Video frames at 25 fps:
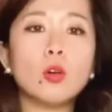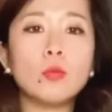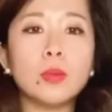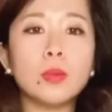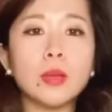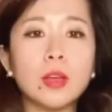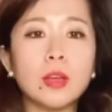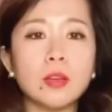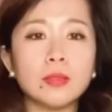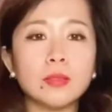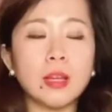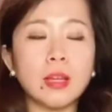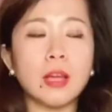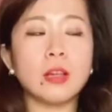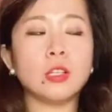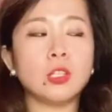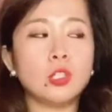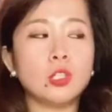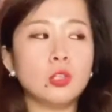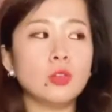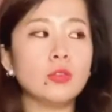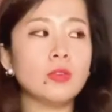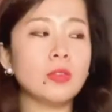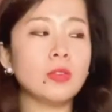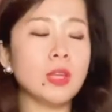because I
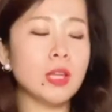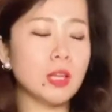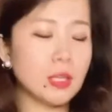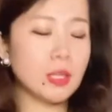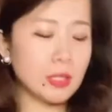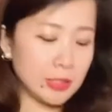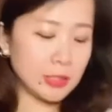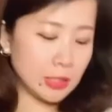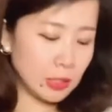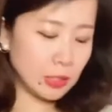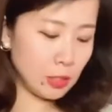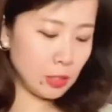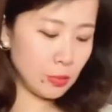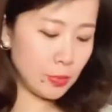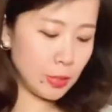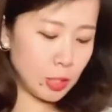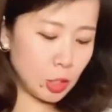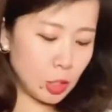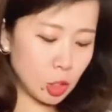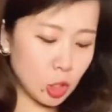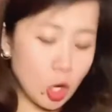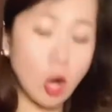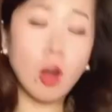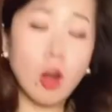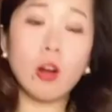do think it's a little bit
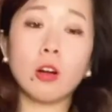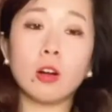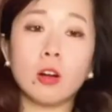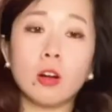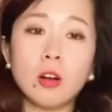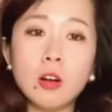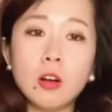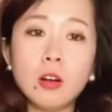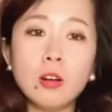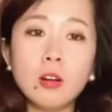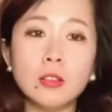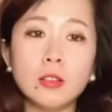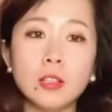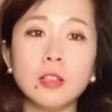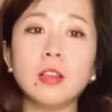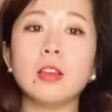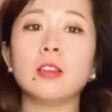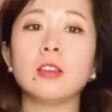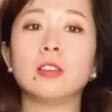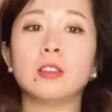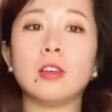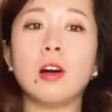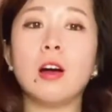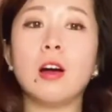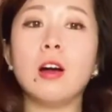darker than I
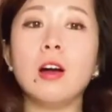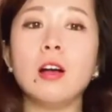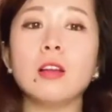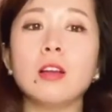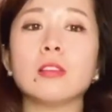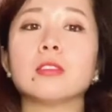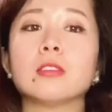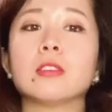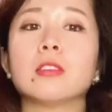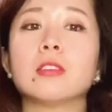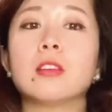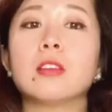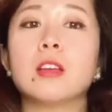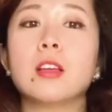thought.